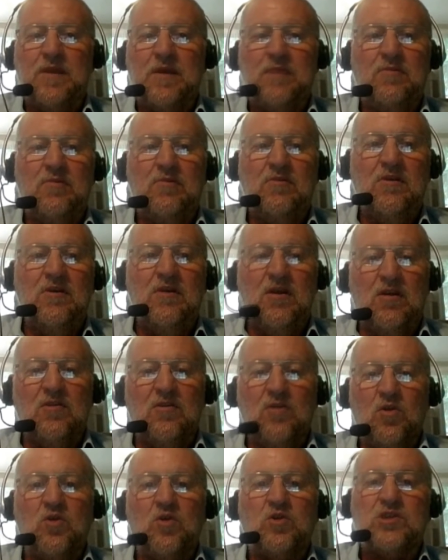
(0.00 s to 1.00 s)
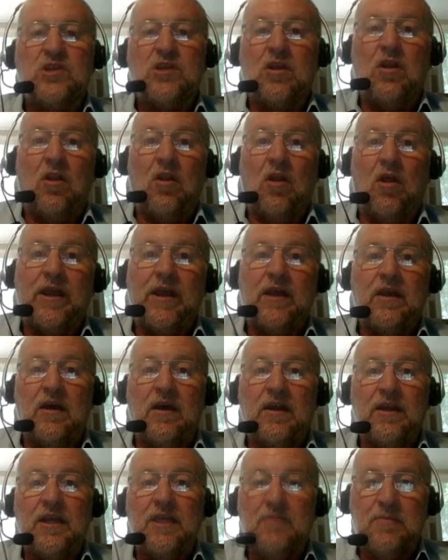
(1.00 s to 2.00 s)
of people looks like
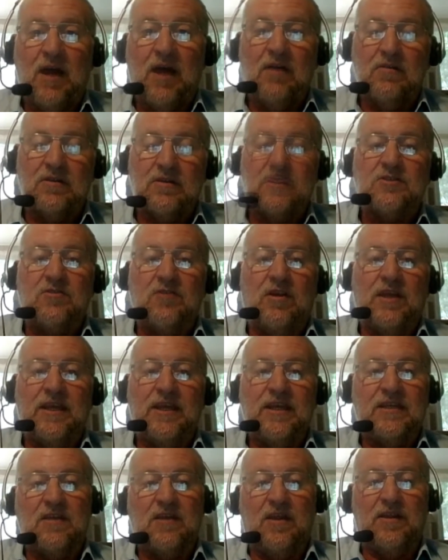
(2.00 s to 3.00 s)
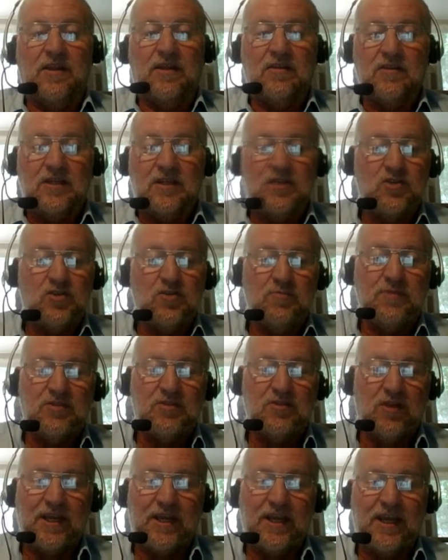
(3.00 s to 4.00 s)
an email that's trying to get something that they shouldn't be
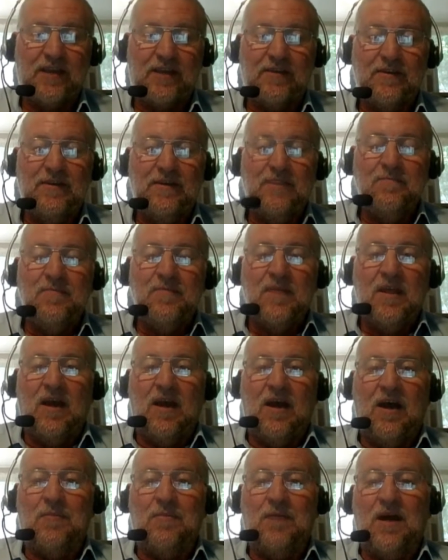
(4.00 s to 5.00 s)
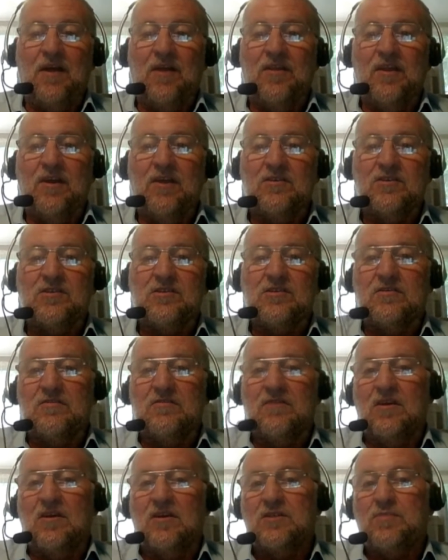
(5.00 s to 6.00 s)
trying to get. And
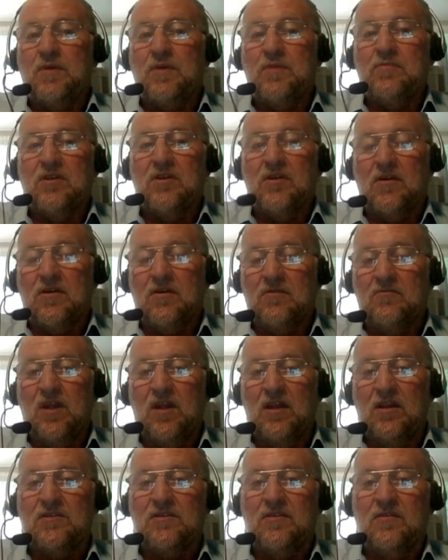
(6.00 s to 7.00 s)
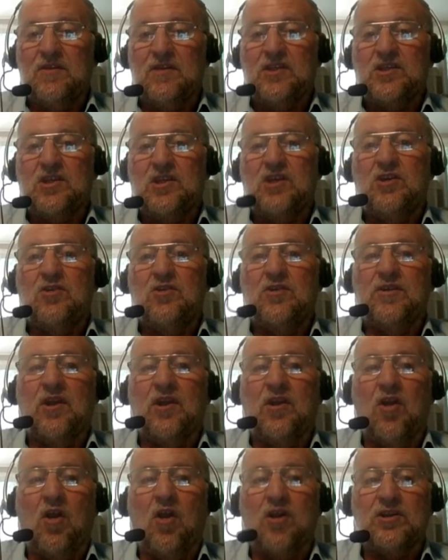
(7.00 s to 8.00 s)
those people are relatively secure in
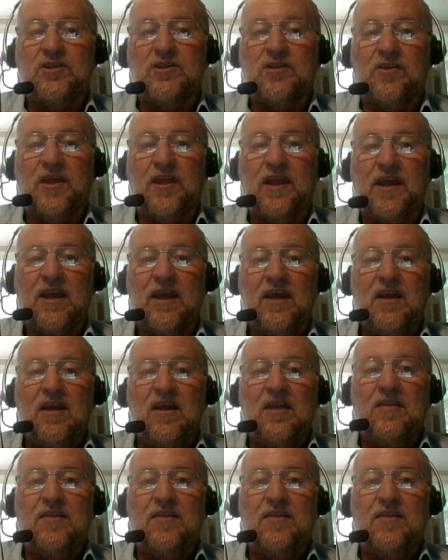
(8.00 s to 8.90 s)
the knowledge that they're